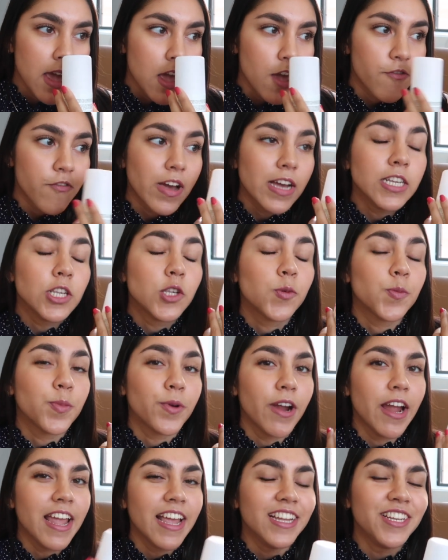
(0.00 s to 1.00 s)
if I
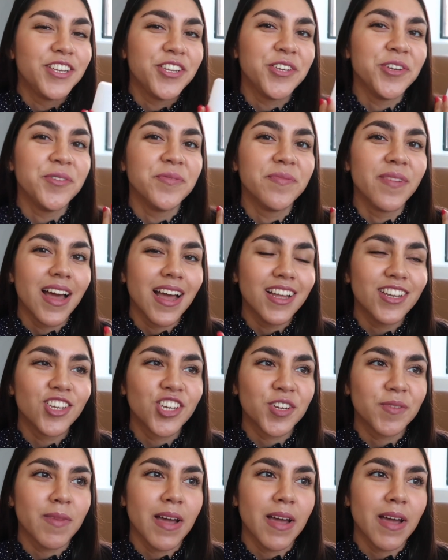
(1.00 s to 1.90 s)
spray too much,